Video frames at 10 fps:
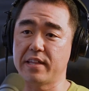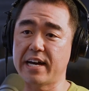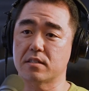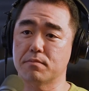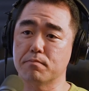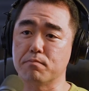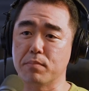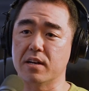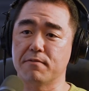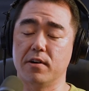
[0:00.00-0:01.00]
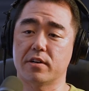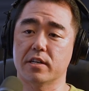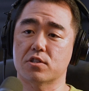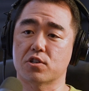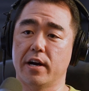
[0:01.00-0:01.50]
that's been a
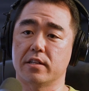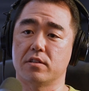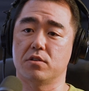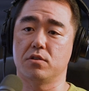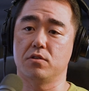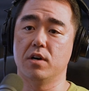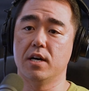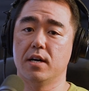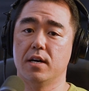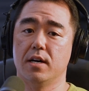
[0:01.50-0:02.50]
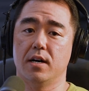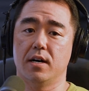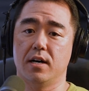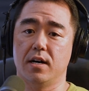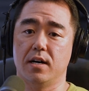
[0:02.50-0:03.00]
focus trying to
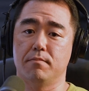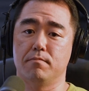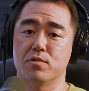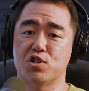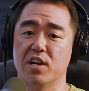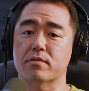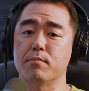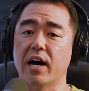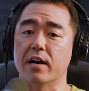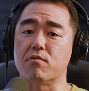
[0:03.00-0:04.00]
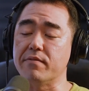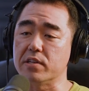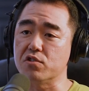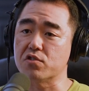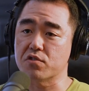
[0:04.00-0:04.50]
uh, shift my
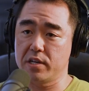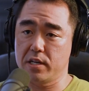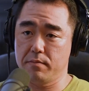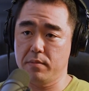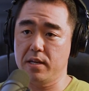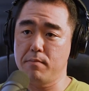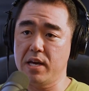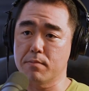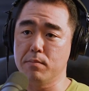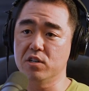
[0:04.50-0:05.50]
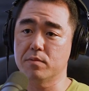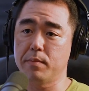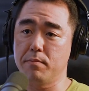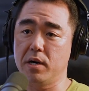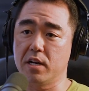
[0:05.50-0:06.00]
revenue stream and make most of
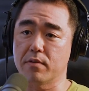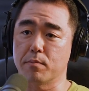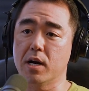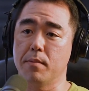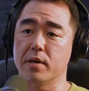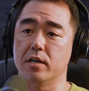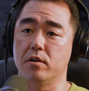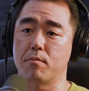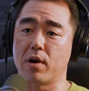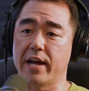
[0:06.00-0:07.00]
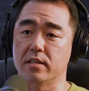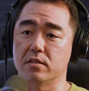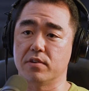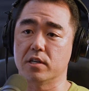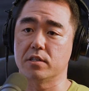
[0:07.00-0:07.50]
my money from company owned brands
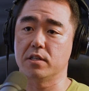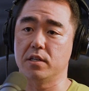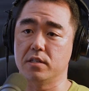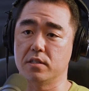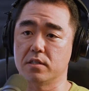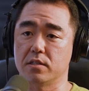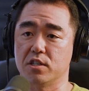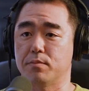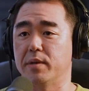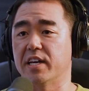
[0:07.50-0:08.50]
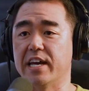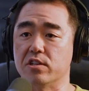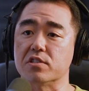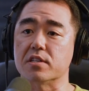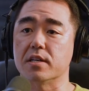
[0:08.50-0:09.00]
versus just being an
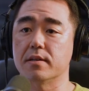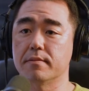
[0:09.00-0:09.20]
agency